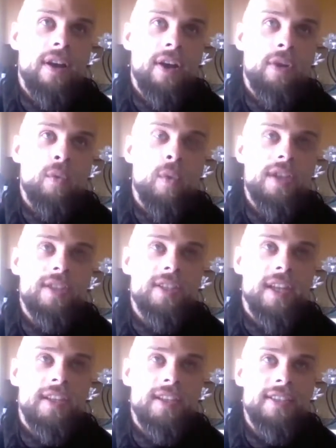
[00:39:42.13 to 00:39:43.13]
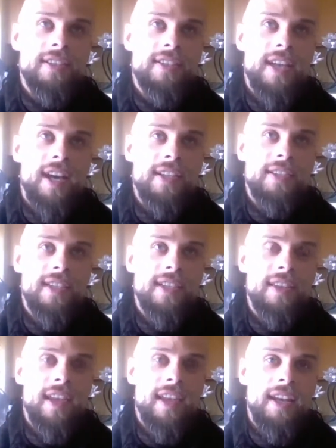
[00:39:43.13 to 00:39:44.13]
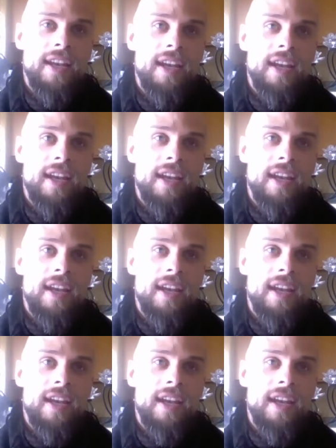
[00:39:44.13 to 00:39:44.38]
In one sentence, this guy said that